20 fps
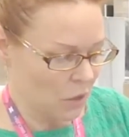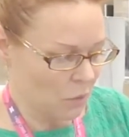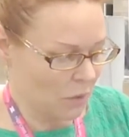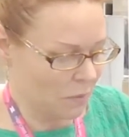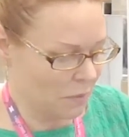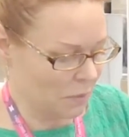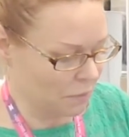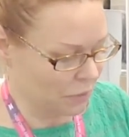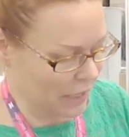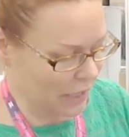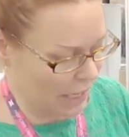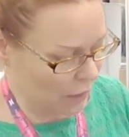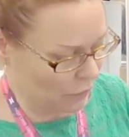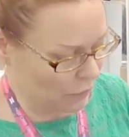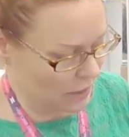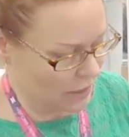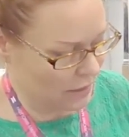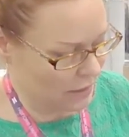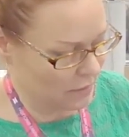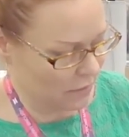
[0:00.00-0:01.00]
We've been playing
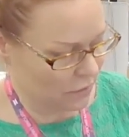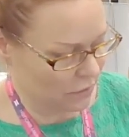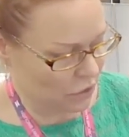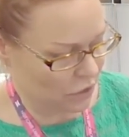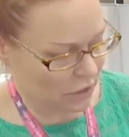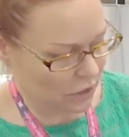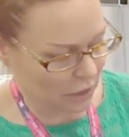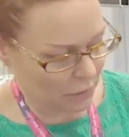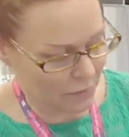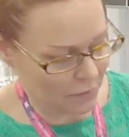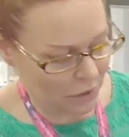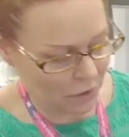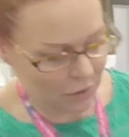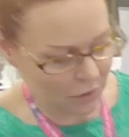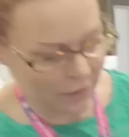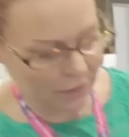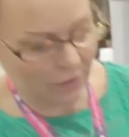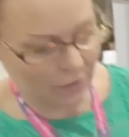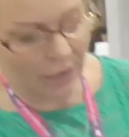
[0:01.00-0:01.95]
with it just a little bit earlier.